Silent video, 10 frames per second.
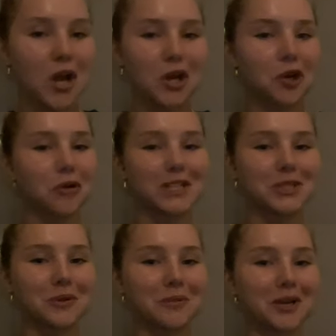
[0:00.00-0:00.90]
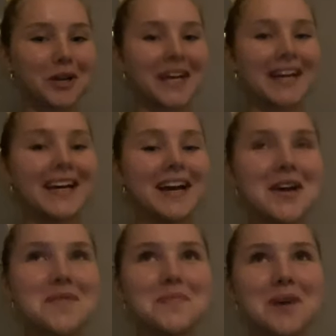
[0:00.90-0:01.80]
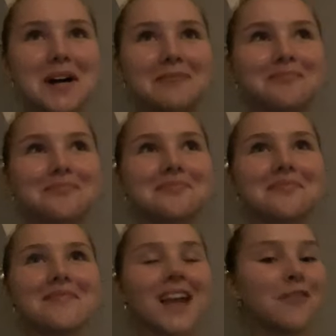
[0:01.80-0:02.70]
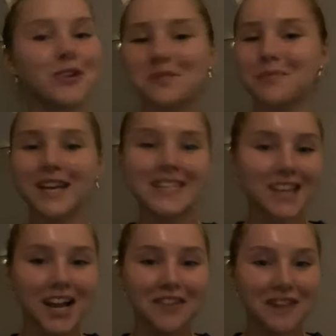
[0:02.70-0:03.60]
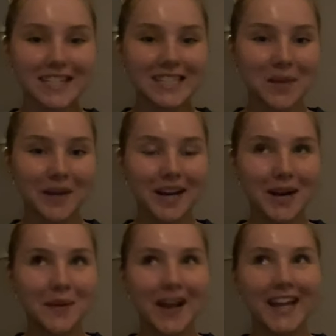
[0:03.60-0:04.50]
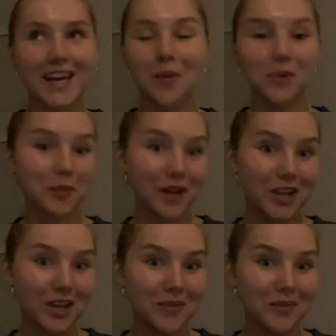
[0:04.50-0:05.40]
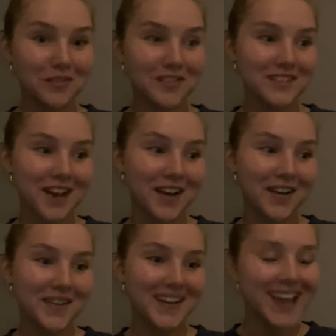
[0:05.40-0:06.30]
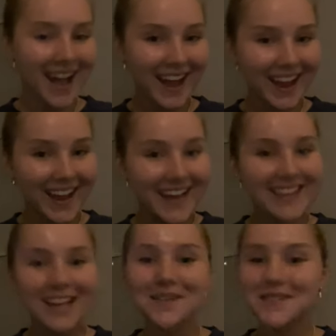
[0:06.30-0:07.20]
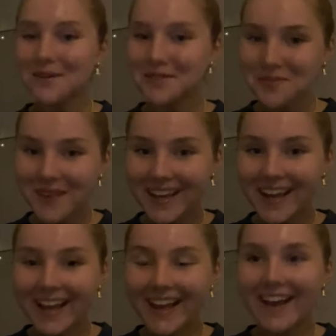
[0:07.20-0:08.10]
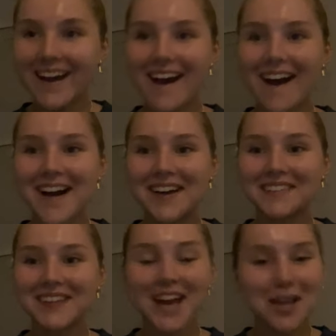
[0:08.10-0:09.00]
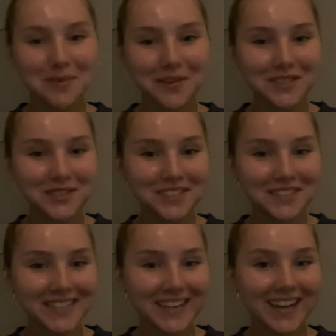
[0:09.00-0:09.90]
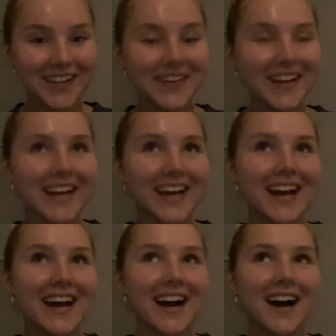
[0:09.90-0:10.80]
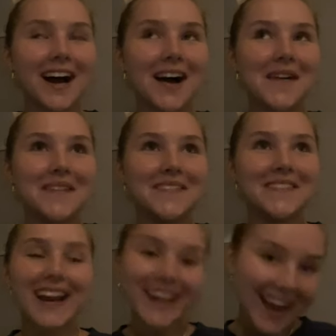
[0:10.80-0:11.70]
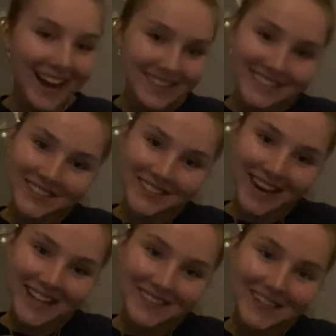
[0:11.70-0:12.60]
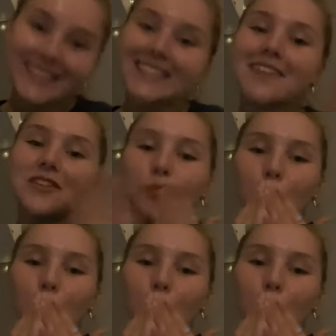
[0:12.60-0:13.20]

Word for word: not really sure where I'm going here, but I've got some exciting events coming up and I want to bring you. So yeah, thank you so much for being here. I hope you enjoyed the video. And yeah, I'll see you in my next one. Love you.